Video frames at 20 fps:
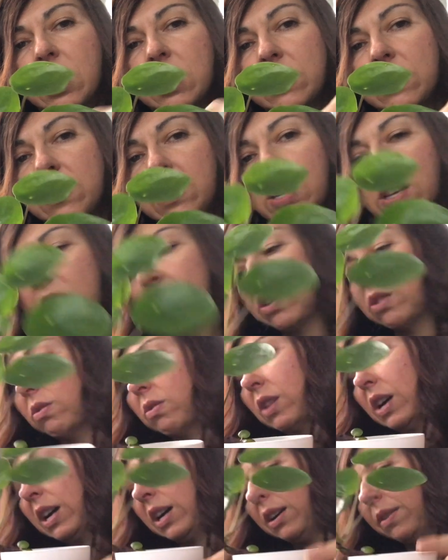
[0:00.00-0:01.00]

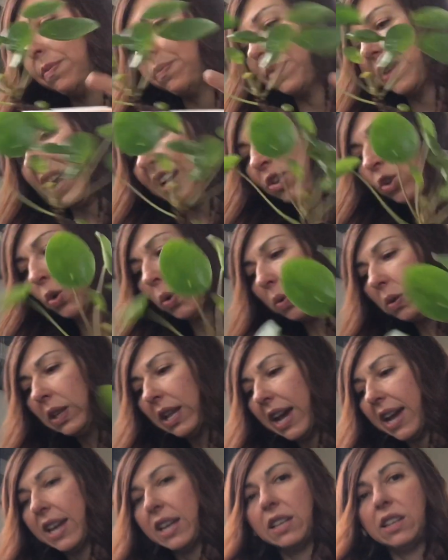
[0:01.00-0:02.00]
So I don't
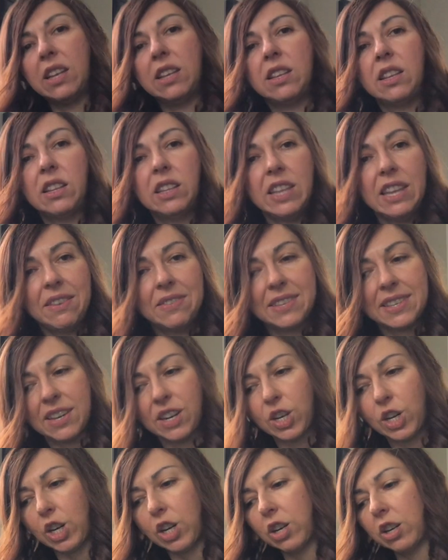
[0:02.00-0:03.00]
like that the leaves
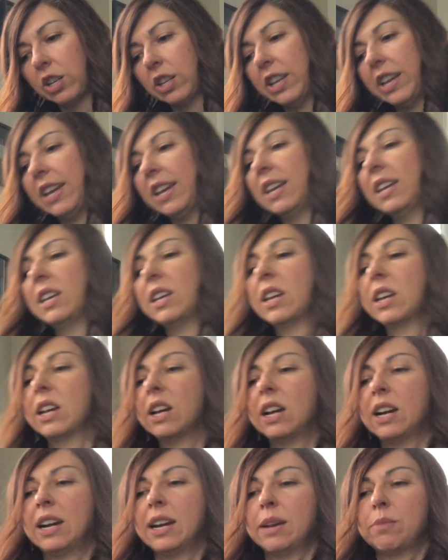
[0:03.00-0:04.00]
are curling.
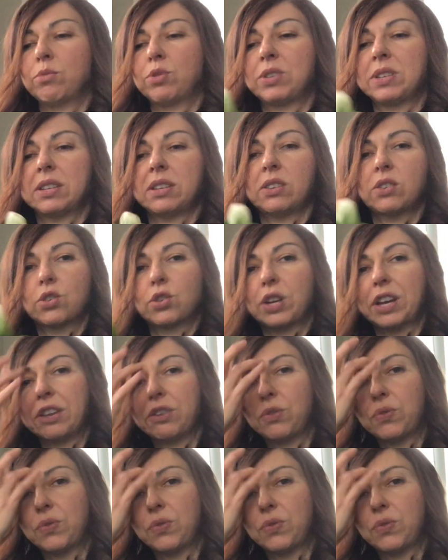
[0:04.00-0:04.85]
I'm still trying to